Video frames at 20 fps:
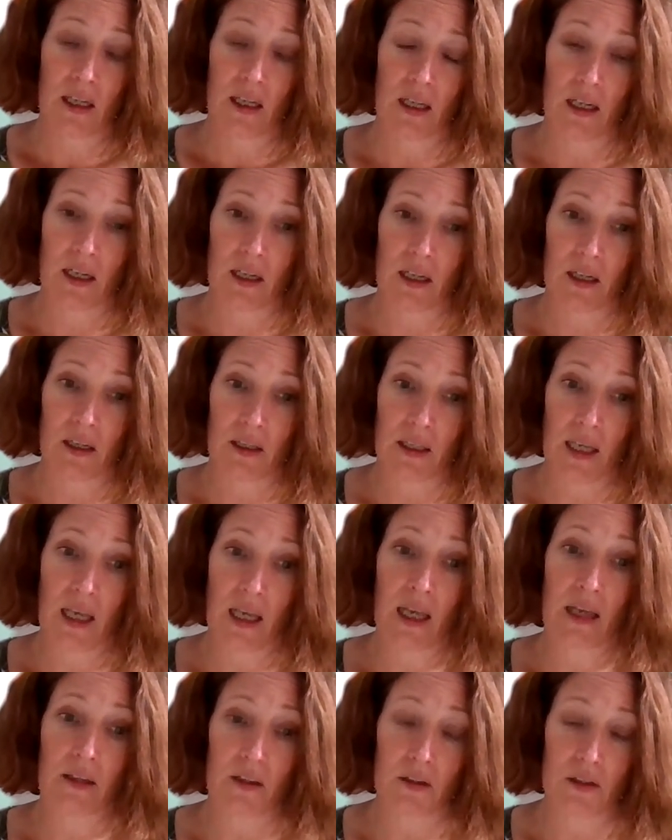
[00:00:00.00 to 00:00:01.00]

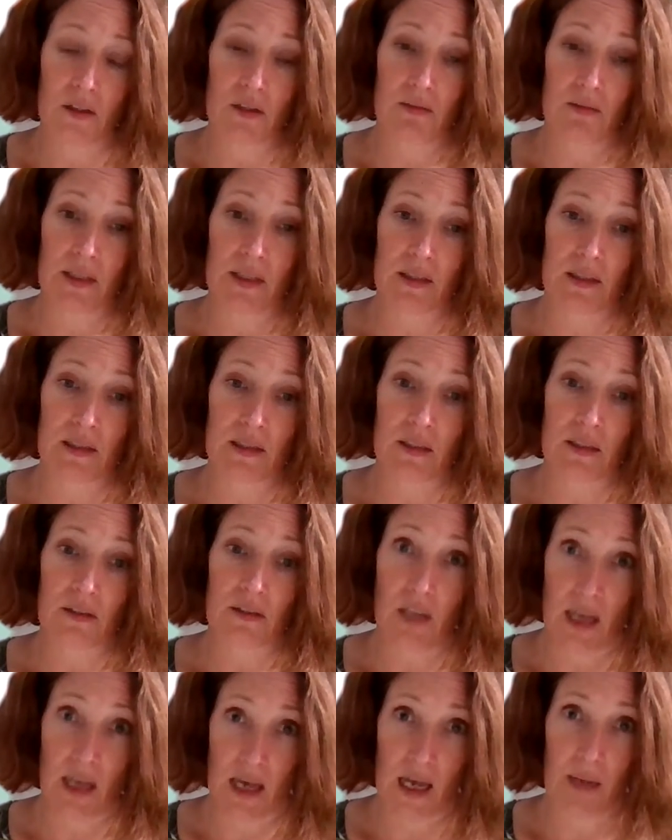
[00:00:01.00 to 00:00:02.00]
Care Notes risk
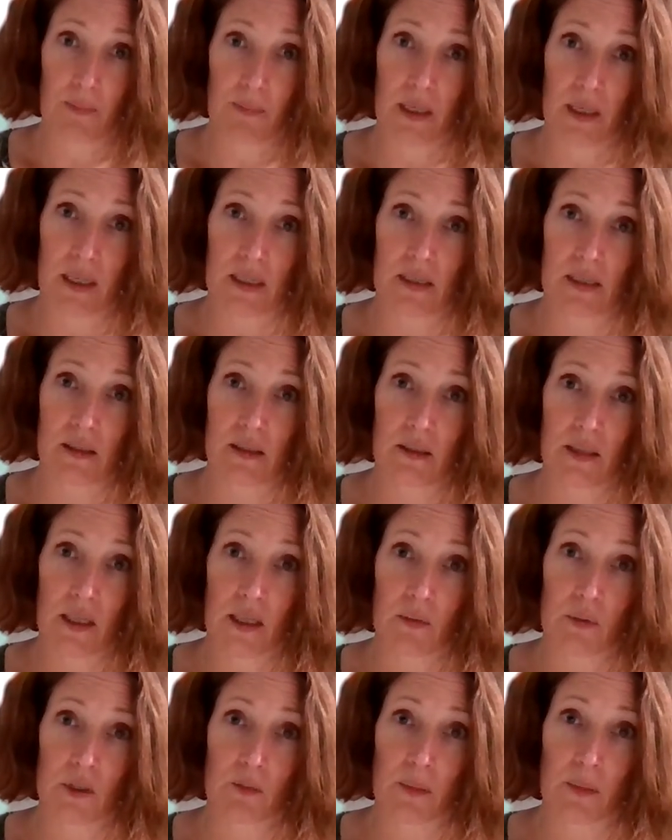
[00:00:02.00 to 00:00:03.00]
tab is that there
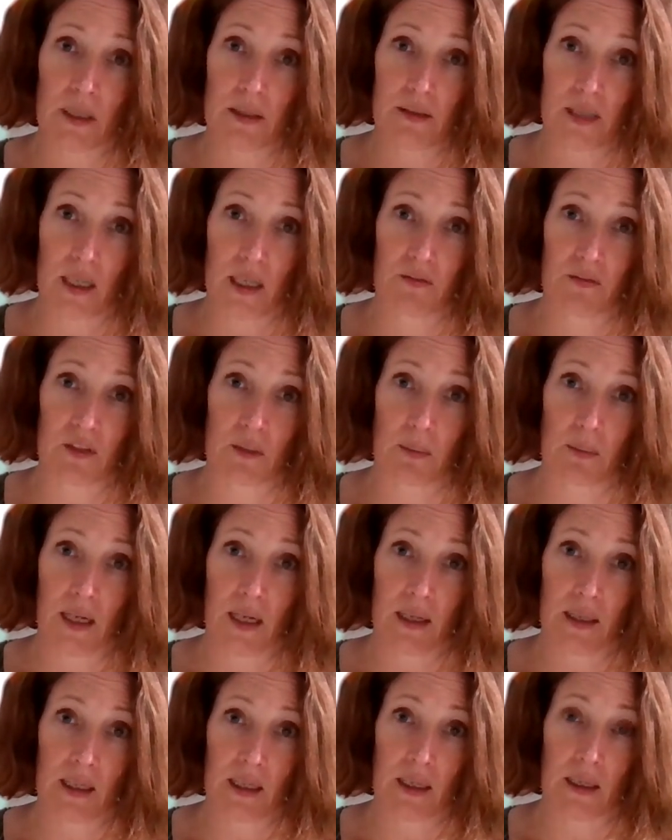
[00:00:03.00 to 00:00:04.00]
will be a safety
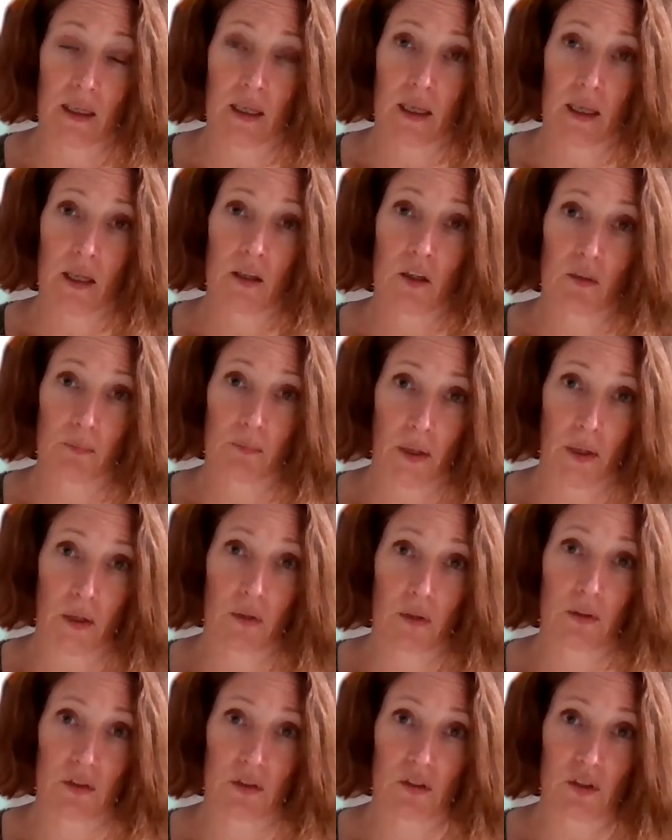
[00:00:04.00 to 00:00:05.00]
planning
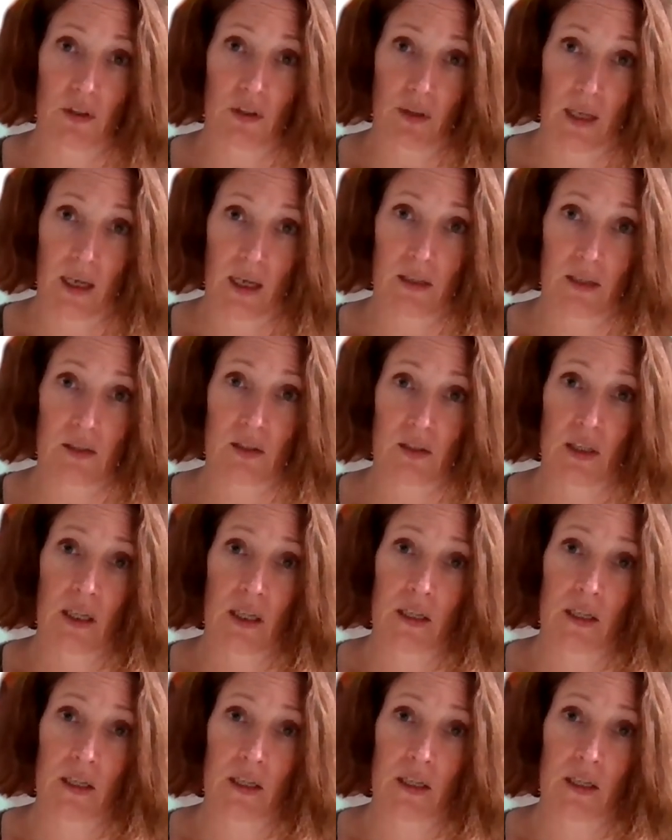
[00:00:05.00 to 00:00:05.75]
component to that,